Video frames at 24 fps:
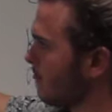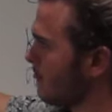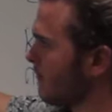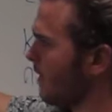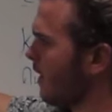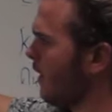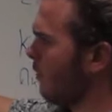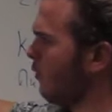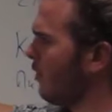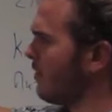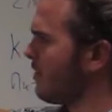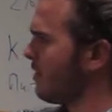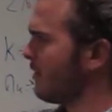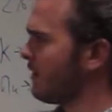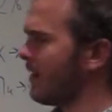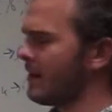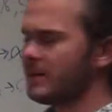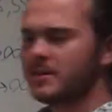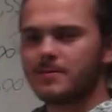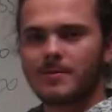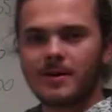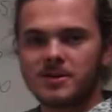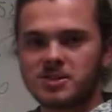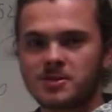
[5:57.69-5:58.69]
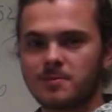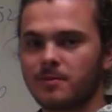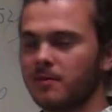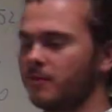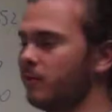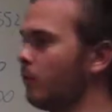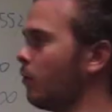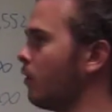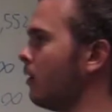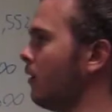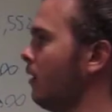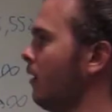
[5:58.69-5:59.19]
And one thing I didn't mention
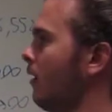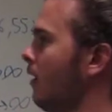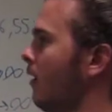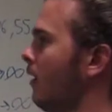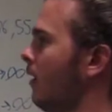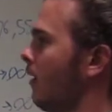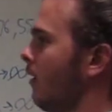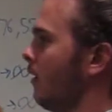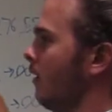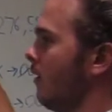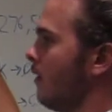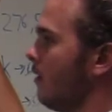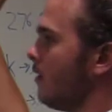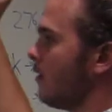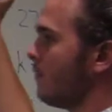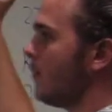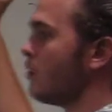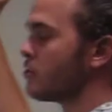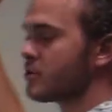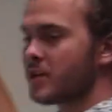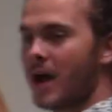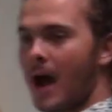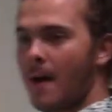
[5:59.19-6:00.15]
before, the most